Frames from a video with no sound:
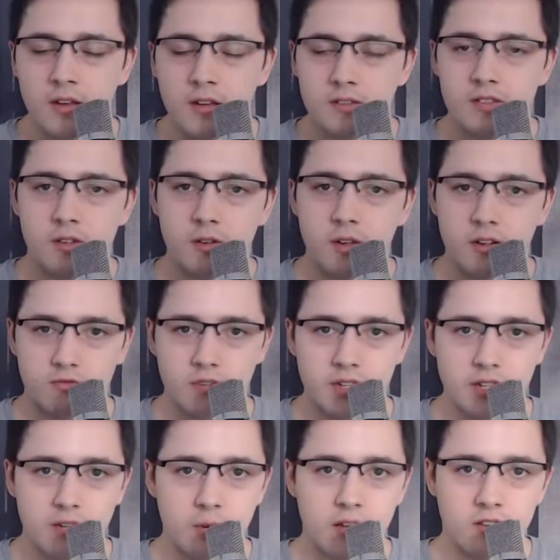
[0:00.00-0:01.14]
So it's really
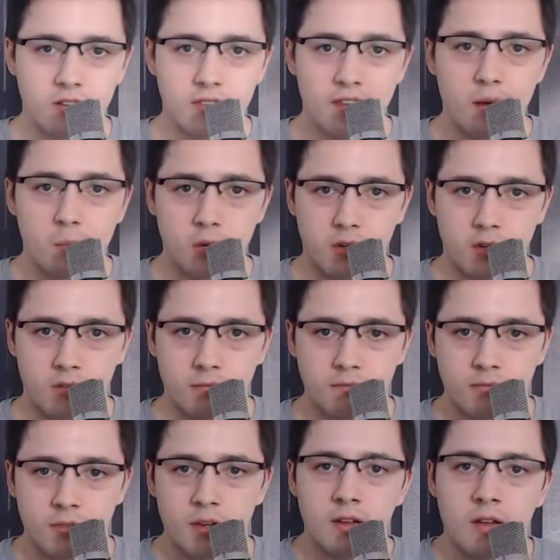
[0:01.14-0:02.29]
well done that way on.
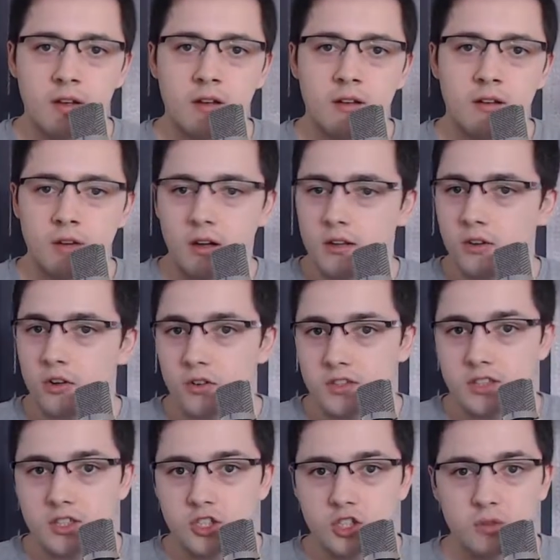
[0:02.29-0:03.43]
And of course,
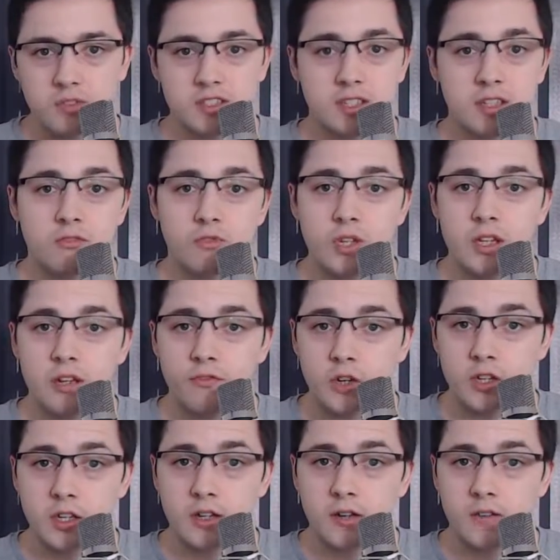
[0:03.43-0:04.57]
this show is still really
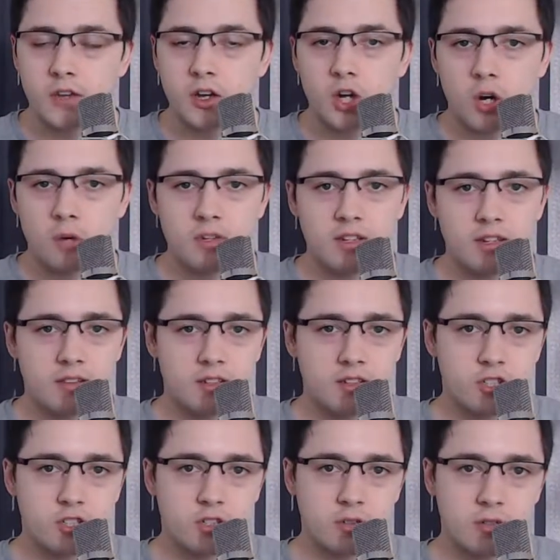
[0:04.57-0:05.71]
funny. The comedy in this
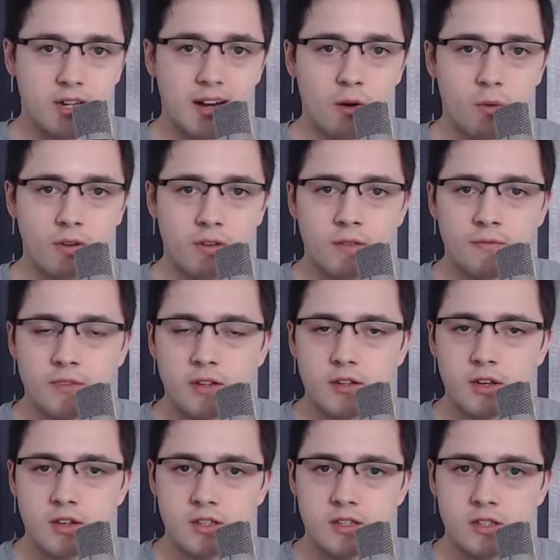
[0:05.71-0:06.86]
show now
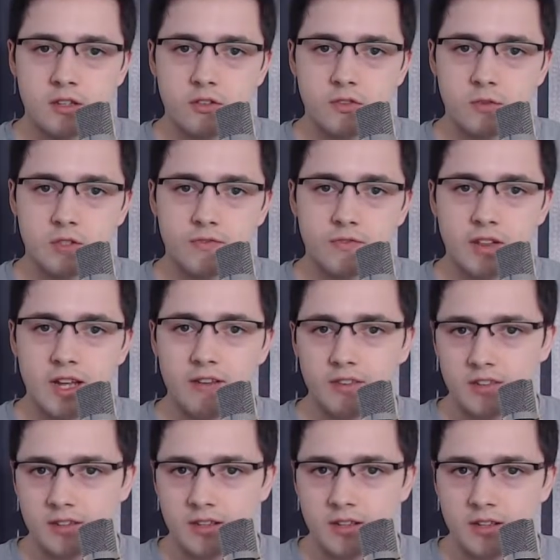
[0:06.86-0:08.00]
is used for
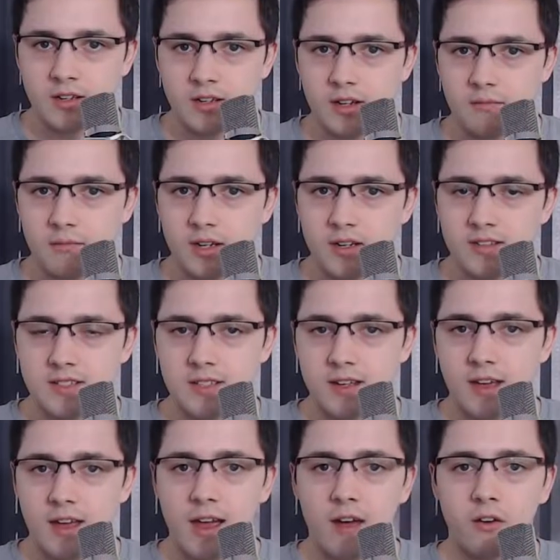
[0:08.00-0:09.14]
levity. It makes
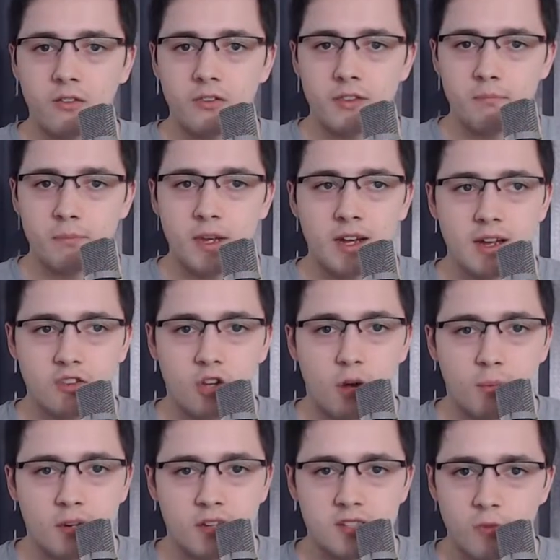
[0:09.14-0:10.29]
the bigger
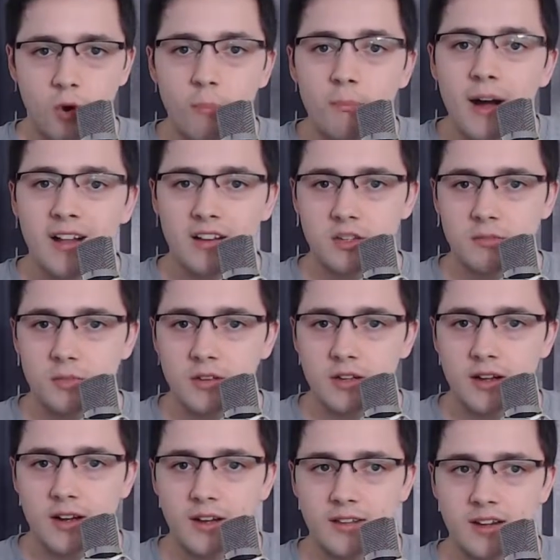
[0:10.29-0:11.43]
topics more palatable
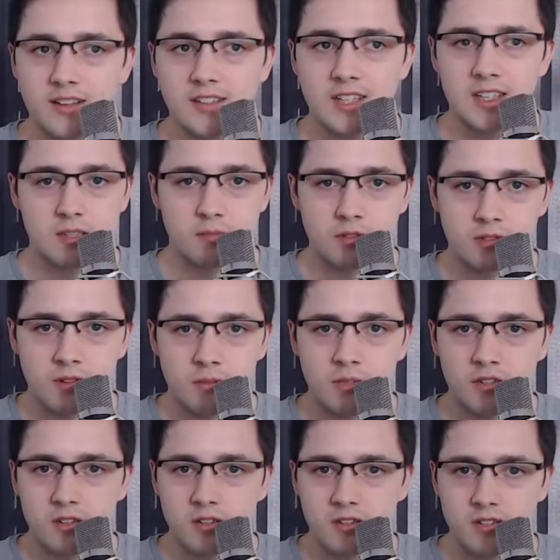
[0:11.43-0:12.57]
and accessible,
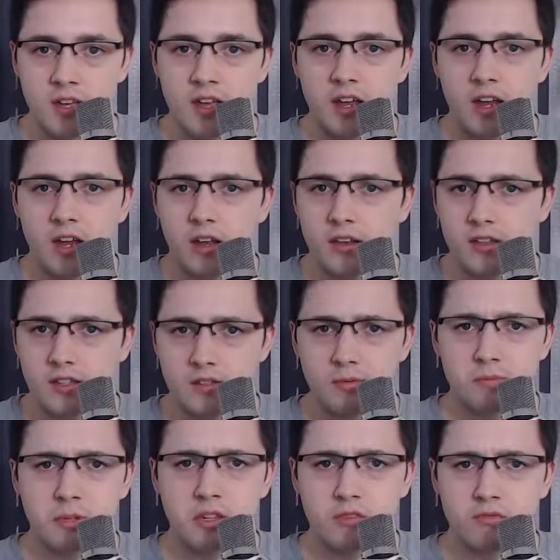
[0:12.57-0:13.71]
because this would
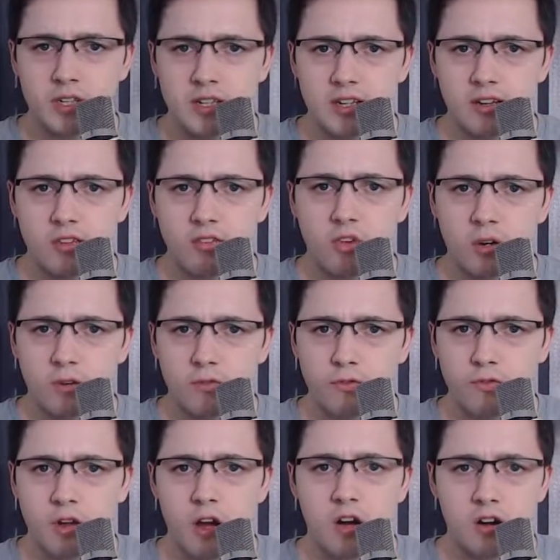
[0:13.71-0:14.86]
be a really tough,
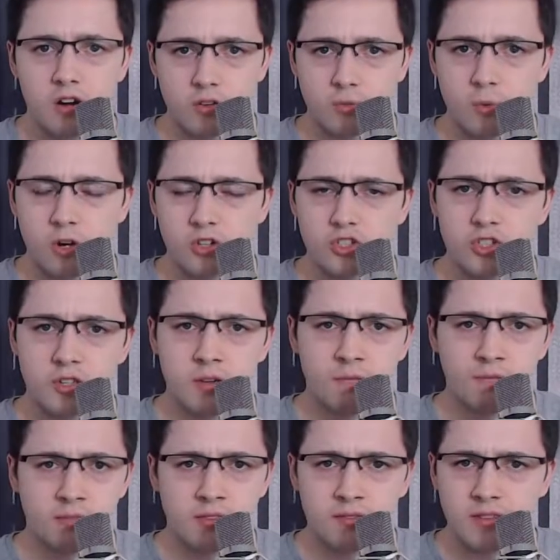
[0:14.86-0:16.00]
hard watch
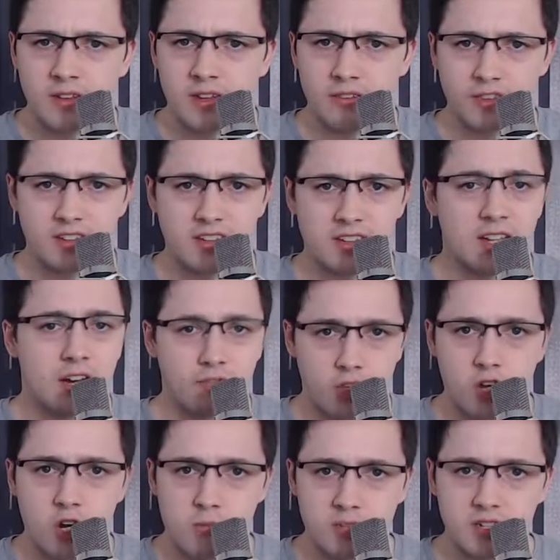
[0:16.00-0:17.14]
if it didn't have the
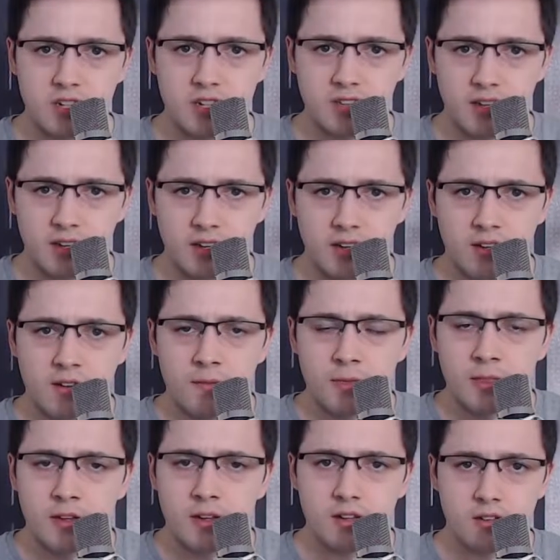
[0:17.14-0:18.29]
comedy in there.
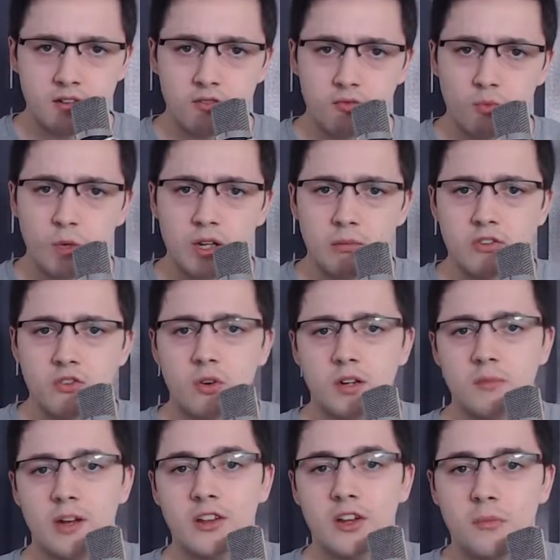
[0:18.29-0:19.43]
And while we're talking
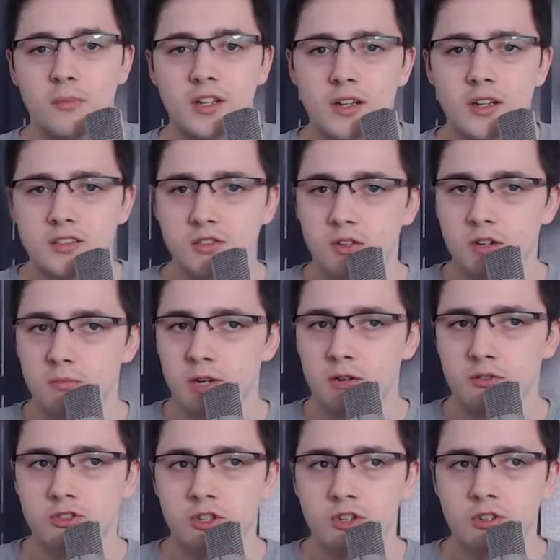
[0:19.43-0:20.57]
about the comedy, let's talk about